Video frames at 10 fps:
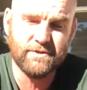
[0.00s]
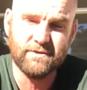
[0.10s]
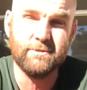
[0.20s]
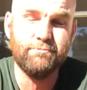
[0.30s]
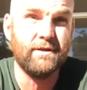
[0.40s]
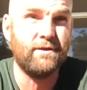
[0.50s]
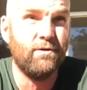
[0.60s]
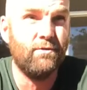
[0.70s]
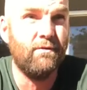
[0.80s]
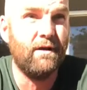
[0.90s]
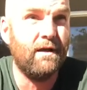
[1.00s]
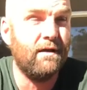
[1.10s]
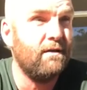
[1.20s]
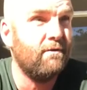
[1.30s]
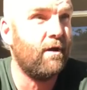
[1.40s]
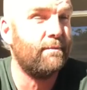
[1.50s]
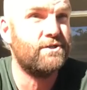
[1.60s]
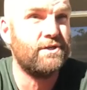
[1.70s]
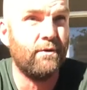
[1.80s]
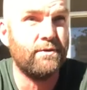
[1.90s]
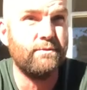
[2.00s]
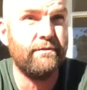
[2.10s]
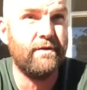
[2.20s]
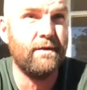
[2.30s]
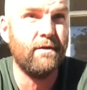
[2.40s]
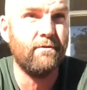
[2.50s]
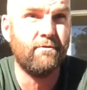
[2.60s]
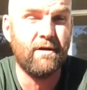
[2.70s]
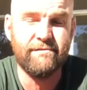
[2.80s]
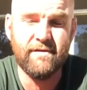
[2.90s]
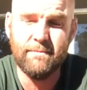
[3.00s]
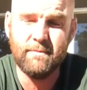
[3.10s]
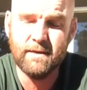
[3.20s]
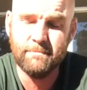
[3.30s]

So it's pretty cool rubbing shoulders with them. They're a great family.